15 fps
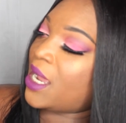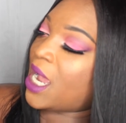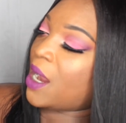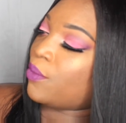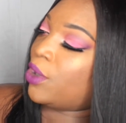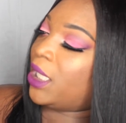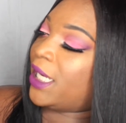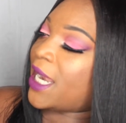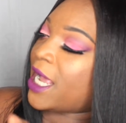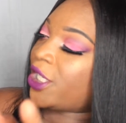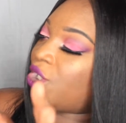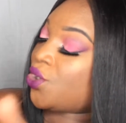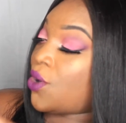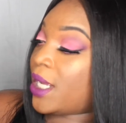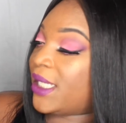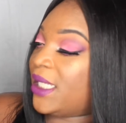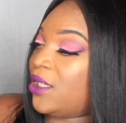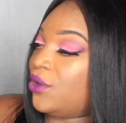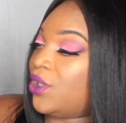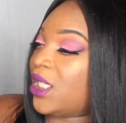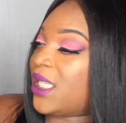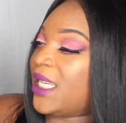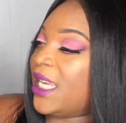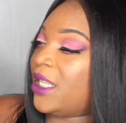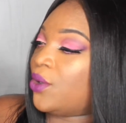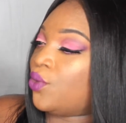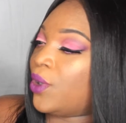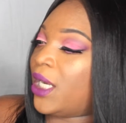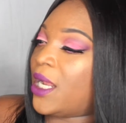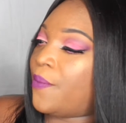I'm really not sure. I still just need
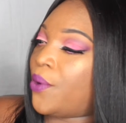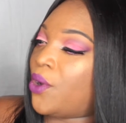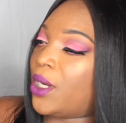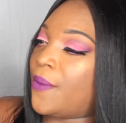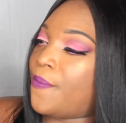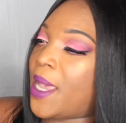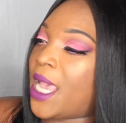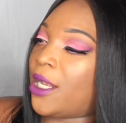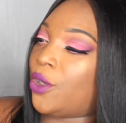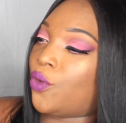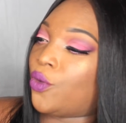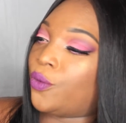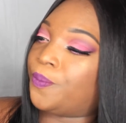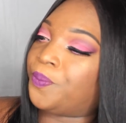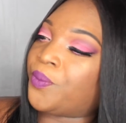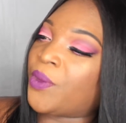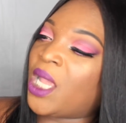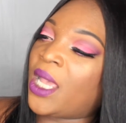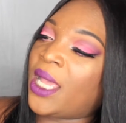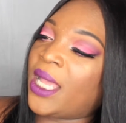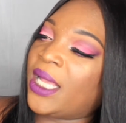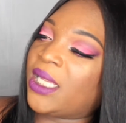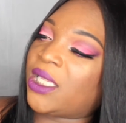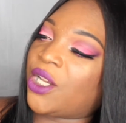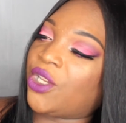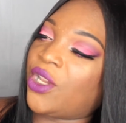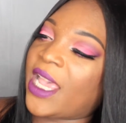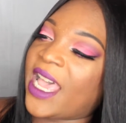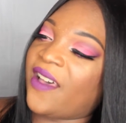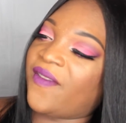to read up on the manual. So
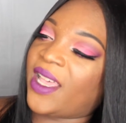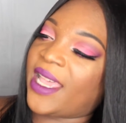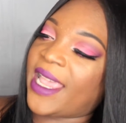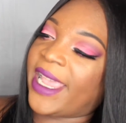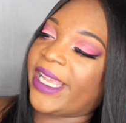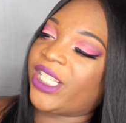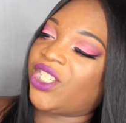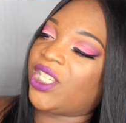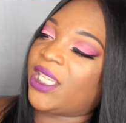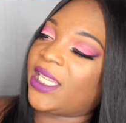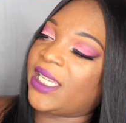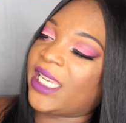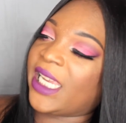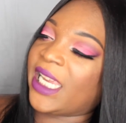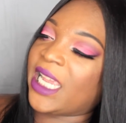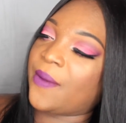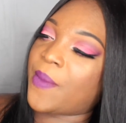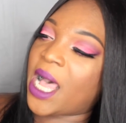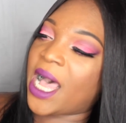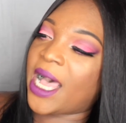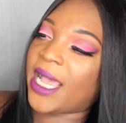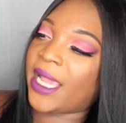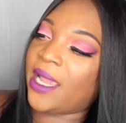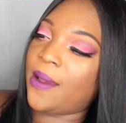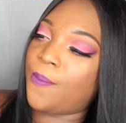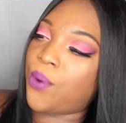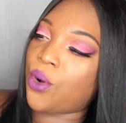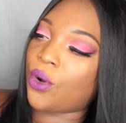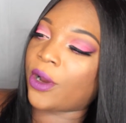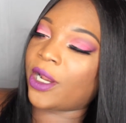you have a HDMI
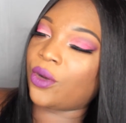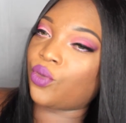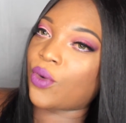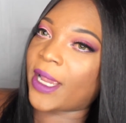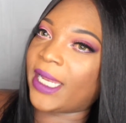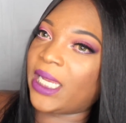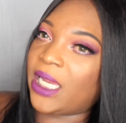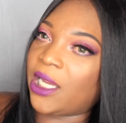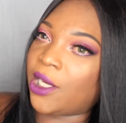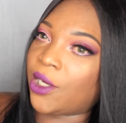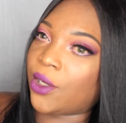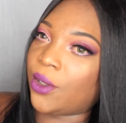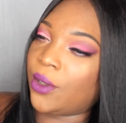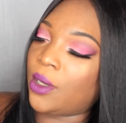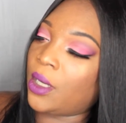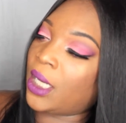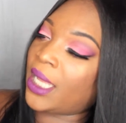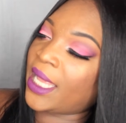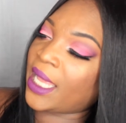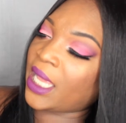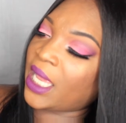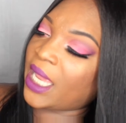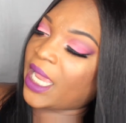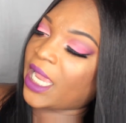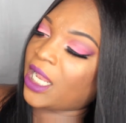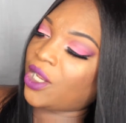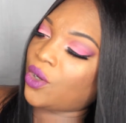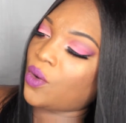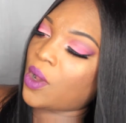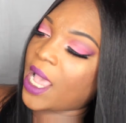port right here,
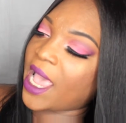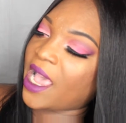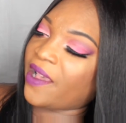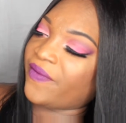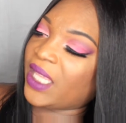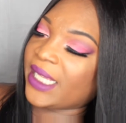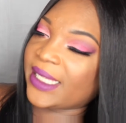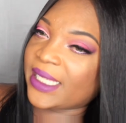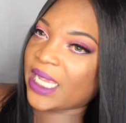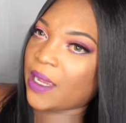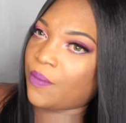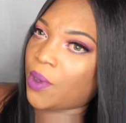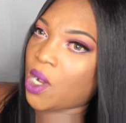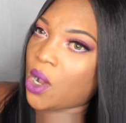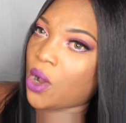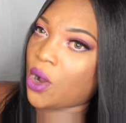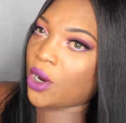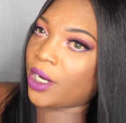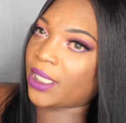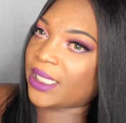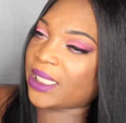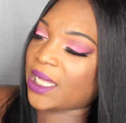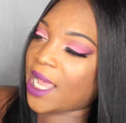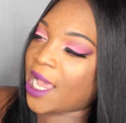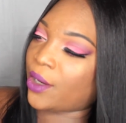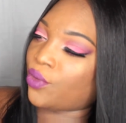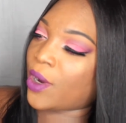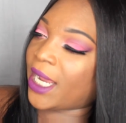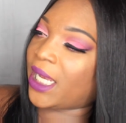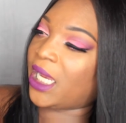and you have the SIM card
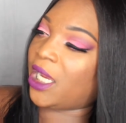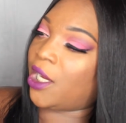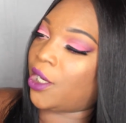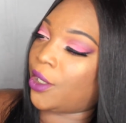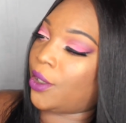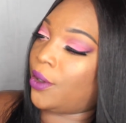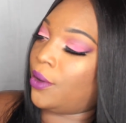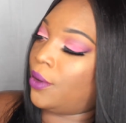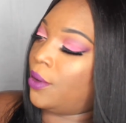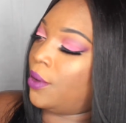slot right here.